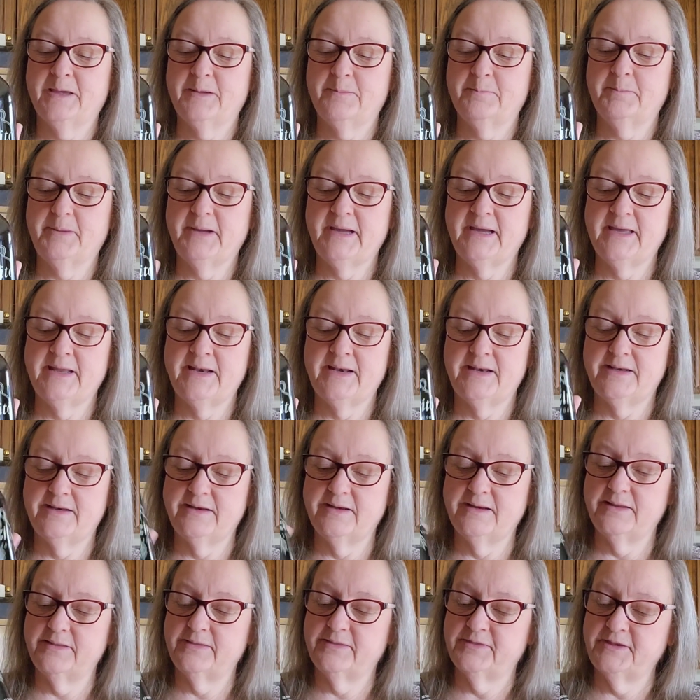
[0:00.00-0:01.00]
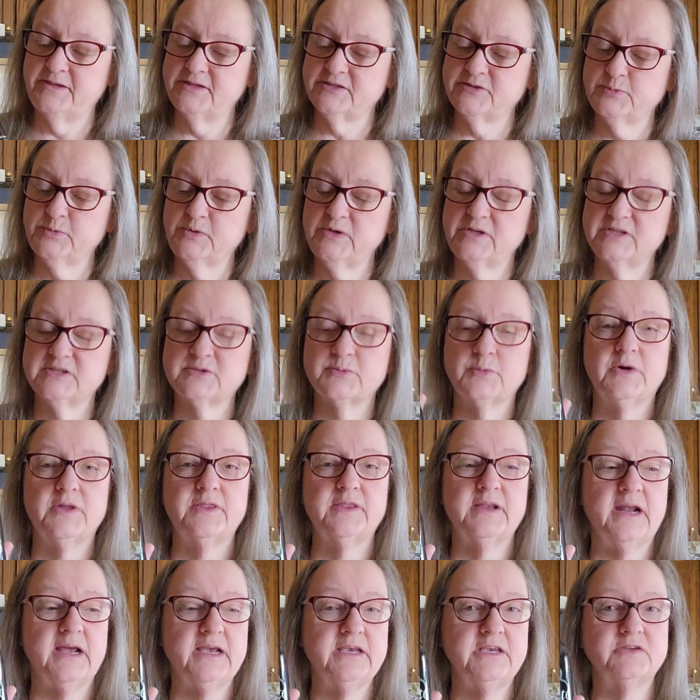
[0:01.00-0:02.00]
But this one is one
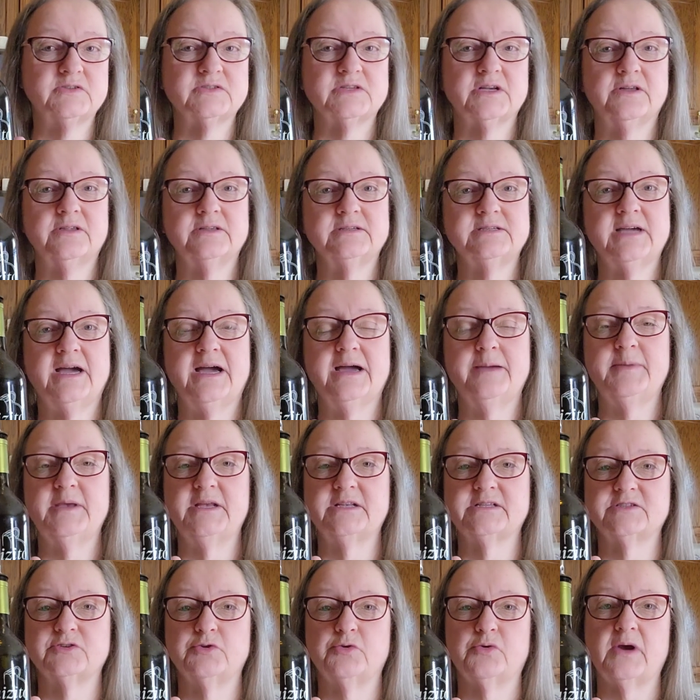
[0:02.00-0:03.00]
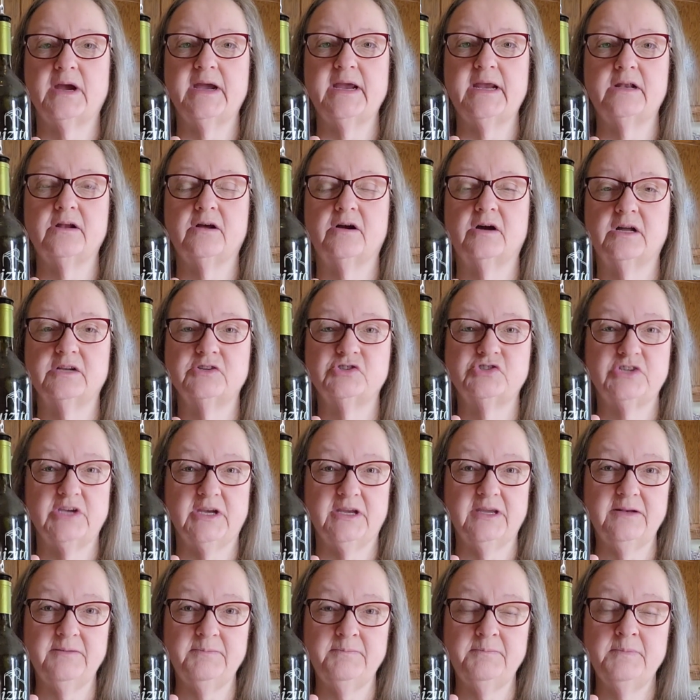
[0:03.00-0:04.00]
that I use all the time. It's great on
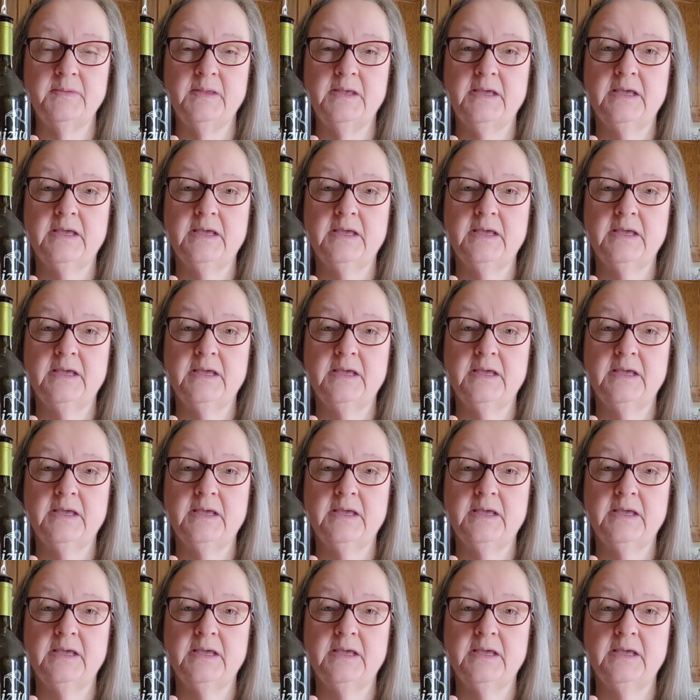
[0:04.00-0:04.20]
chicken.